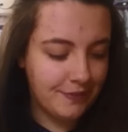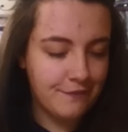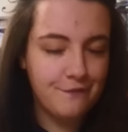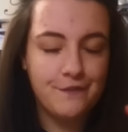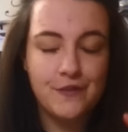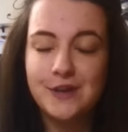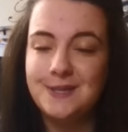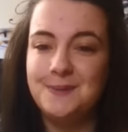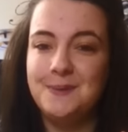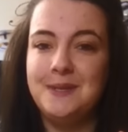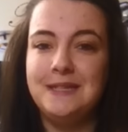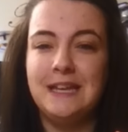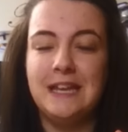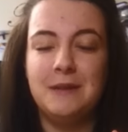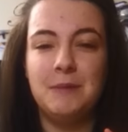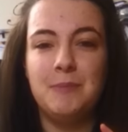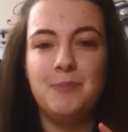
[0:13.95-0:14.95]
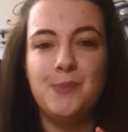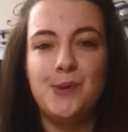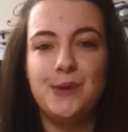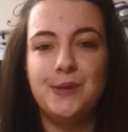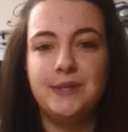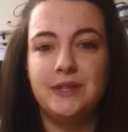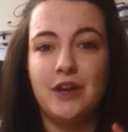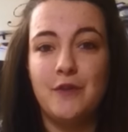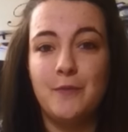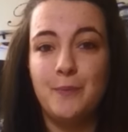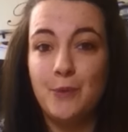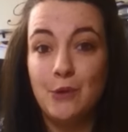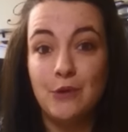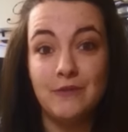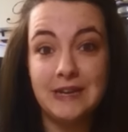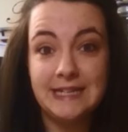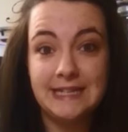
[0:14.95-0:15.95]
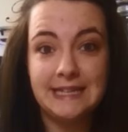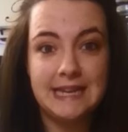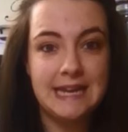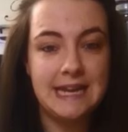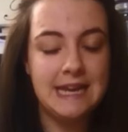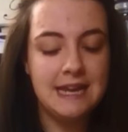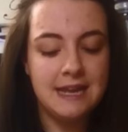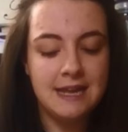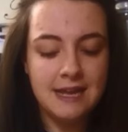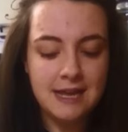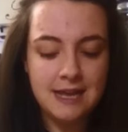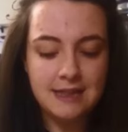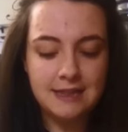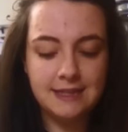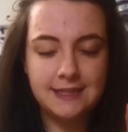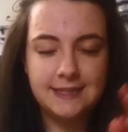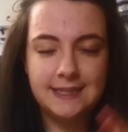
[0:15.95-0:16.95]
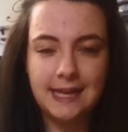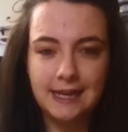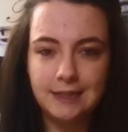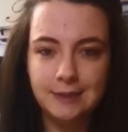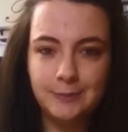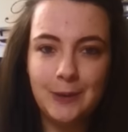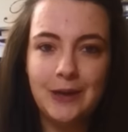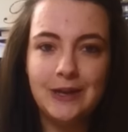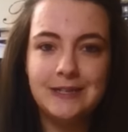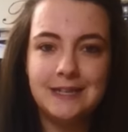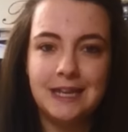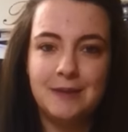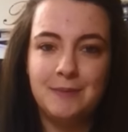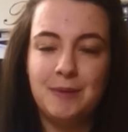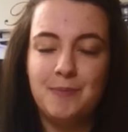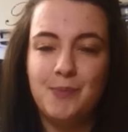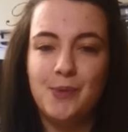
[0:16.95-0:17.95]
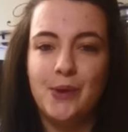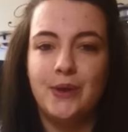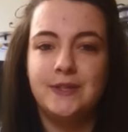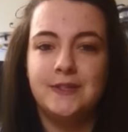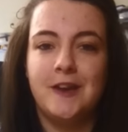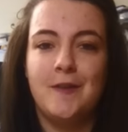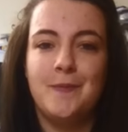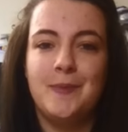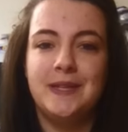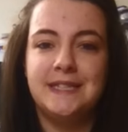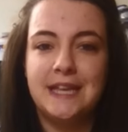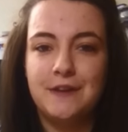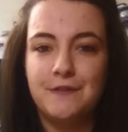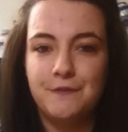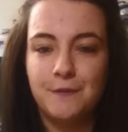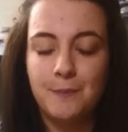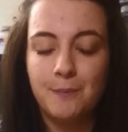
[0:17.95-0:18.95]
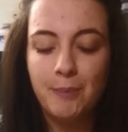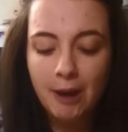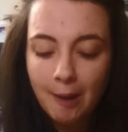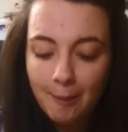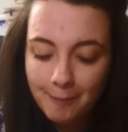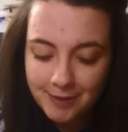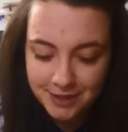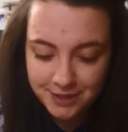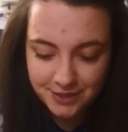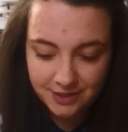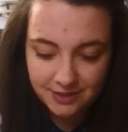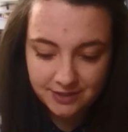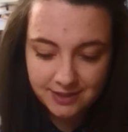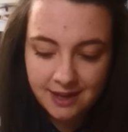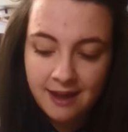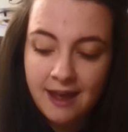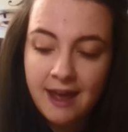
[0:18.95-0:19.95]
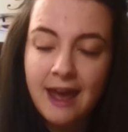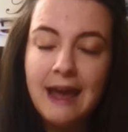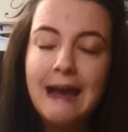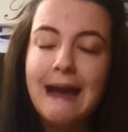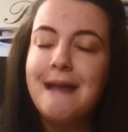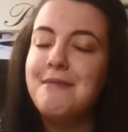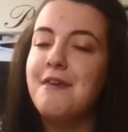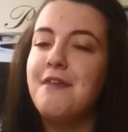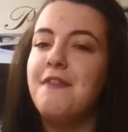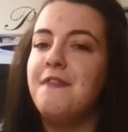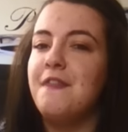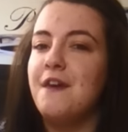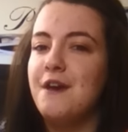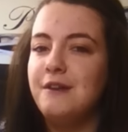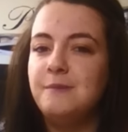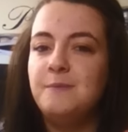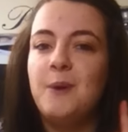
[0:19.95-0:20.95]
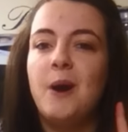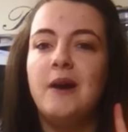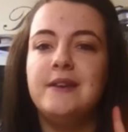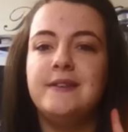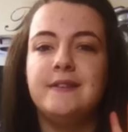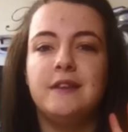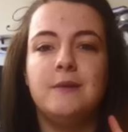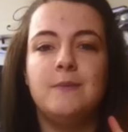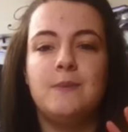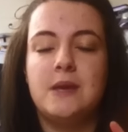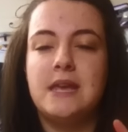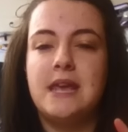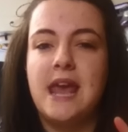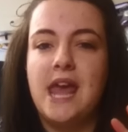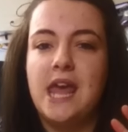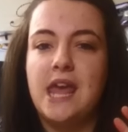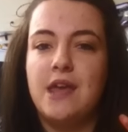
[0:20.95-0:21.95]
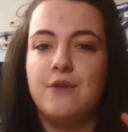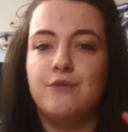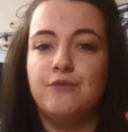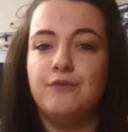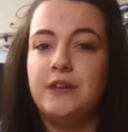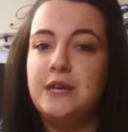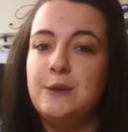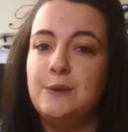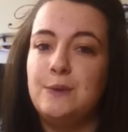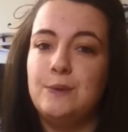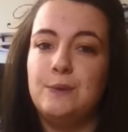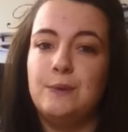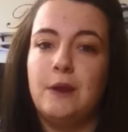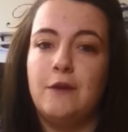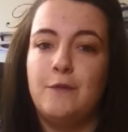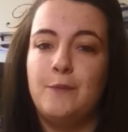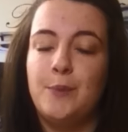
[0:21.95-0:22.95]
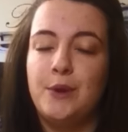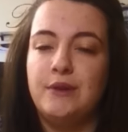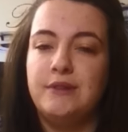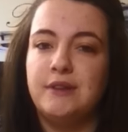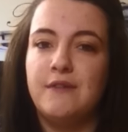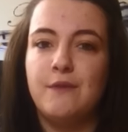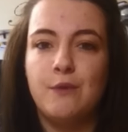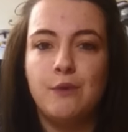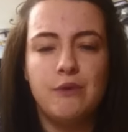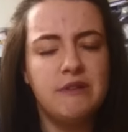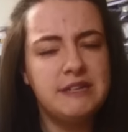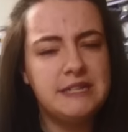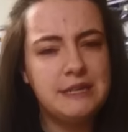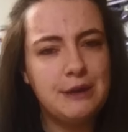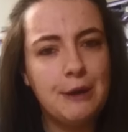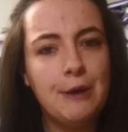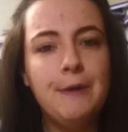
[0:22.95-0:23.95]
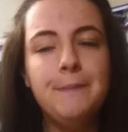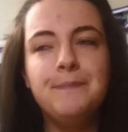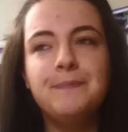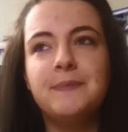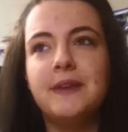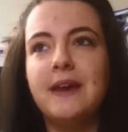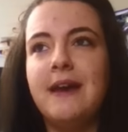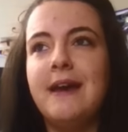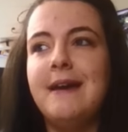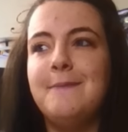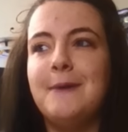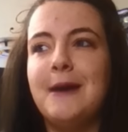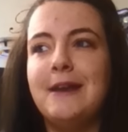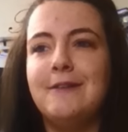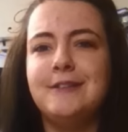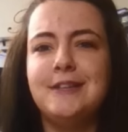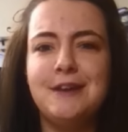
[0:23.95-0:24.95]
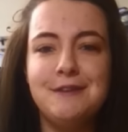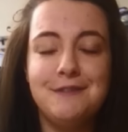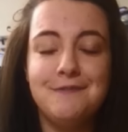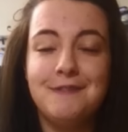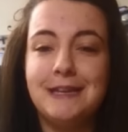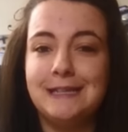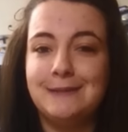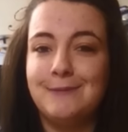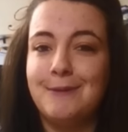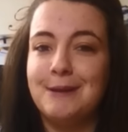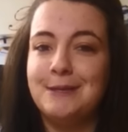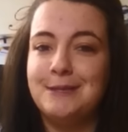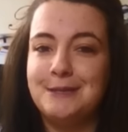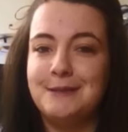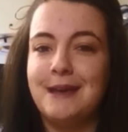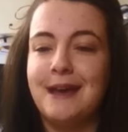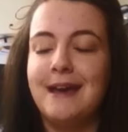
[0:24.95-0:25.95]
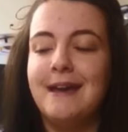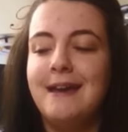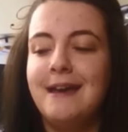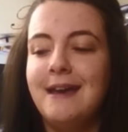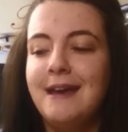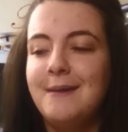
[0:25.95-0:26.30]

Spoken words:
The first one is going to be books that I've bought recently. The second part is going to be books I've been sent from publishers. And the third part is going to be a rehaul of books I've already got. And I'll tell you the reason why we're going to do that.